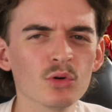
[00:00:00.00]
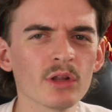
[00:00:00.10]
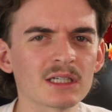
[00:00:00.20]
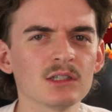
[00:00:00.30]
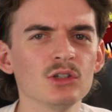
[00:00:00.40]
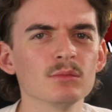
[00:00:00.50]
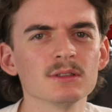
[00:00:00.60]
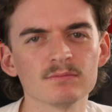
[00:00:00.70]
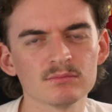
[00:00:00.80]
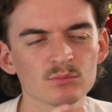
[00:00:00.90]
more like a
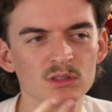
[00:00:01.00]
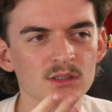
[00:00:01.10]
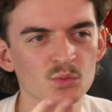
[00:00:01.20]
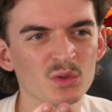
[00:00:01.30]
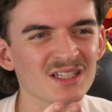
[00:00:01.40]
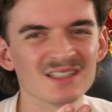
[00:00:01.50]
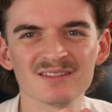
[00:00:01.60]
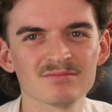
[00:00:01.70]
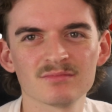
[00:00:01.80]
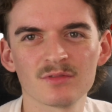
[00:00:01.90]
human, which is
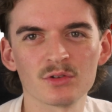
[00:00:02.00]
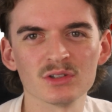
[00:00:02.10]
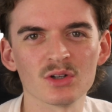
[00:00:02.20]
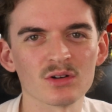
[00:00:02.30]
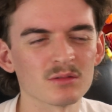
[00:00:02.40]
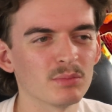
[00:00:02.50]
weird for a dog.